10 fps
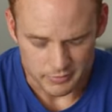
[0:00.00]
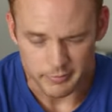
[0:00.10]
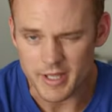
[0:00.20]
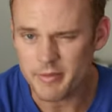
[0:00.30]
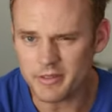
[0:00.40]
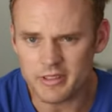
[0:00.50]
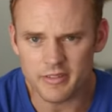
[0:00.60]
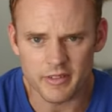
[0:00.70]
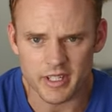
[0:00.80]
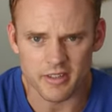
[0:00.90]
maybe I'll
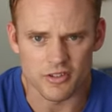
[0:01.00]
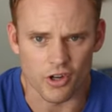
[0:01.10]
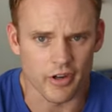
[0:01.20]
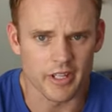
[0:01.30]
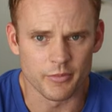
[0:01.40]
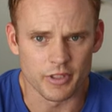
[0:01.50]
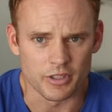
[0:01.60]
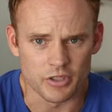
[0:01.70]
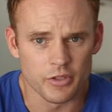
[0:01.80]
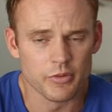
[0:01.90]
even get a jogging
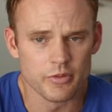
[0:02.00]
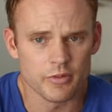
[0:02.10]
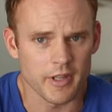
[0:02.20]
one used.